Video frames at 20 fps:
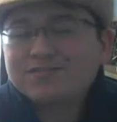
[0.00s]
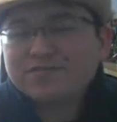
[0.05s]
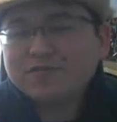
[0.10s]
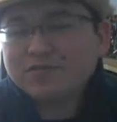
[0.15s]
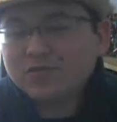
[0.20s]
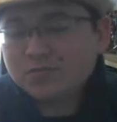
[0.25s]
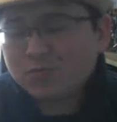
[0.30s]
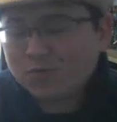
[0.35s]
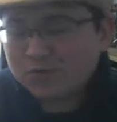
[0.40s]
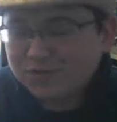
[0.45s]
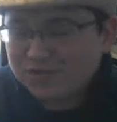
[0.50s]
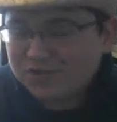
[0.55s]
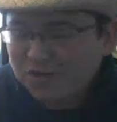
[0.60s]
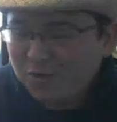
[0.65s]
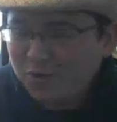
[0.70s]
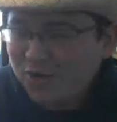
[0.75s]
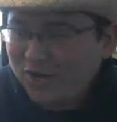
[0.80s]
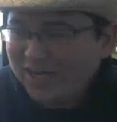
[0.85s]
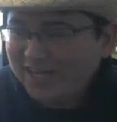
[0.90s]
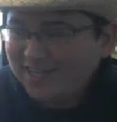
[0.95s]
first
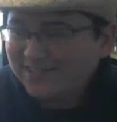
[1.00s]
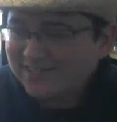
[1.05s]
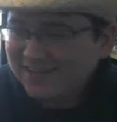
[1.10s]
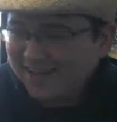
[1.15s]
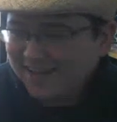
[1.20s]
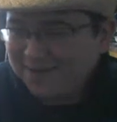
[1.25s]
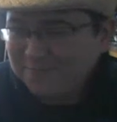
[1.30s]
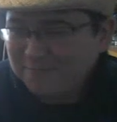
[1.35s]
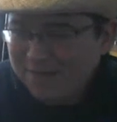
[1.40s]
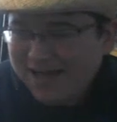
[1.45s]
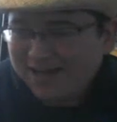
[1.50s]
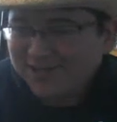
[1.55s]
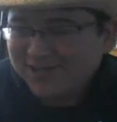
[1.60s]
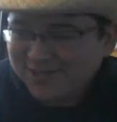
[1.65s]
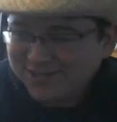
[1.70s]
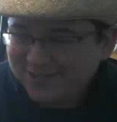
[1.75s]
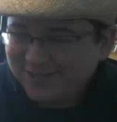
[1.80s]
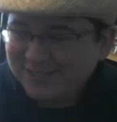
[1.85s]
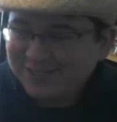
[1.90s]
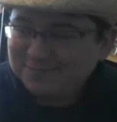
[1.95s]
persona is like a
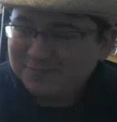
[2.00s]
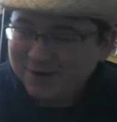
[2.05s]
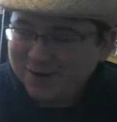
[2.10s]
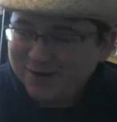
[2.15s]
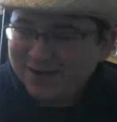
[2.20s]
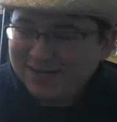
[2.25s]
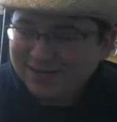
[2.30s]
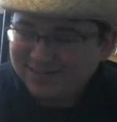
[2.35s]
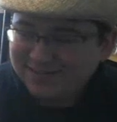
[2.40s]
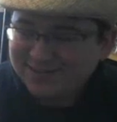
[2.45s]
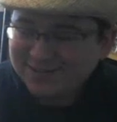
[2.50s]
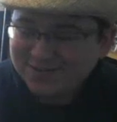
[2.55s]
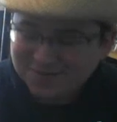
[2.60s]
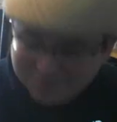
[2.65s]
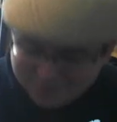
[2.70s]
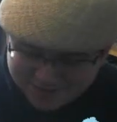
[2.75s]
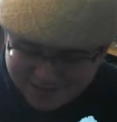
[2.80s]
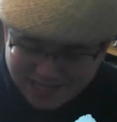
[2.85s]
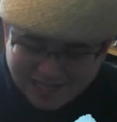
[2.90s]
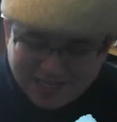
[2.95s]
magical experience. Yeah. So
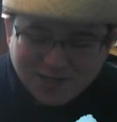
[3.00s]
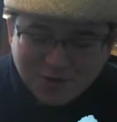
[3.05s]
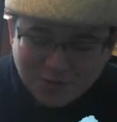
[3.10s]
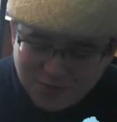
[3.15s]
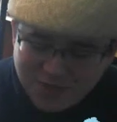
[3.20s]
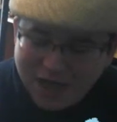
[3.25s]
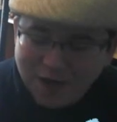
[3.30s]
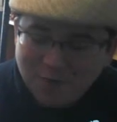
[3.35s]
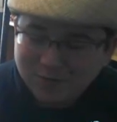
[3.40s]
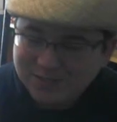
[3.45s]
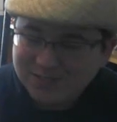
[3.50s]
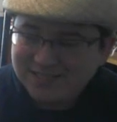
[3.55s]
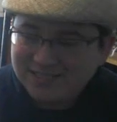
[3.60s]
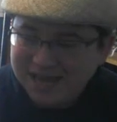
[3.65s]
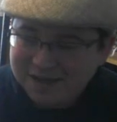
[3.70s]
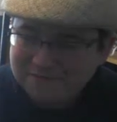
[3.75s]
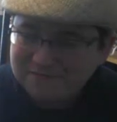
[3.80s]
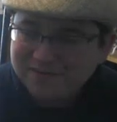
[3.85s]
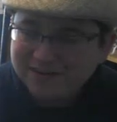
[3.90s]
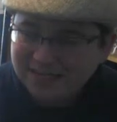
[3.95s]
for like you, that was
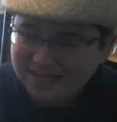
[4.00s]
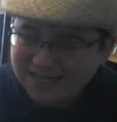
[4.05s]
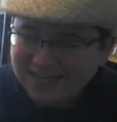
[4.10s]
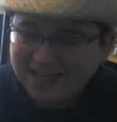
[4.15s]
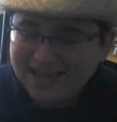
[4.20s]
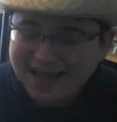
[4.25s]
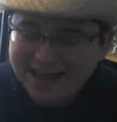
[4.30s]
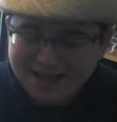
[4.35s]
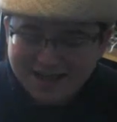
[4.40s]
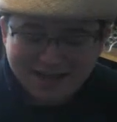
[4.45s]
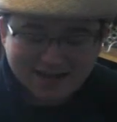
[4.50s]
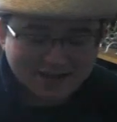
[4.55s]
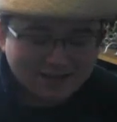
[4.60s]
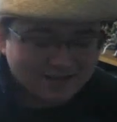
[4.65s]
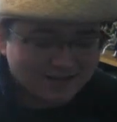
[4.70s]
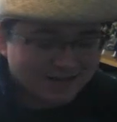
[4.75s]
definitely a uh,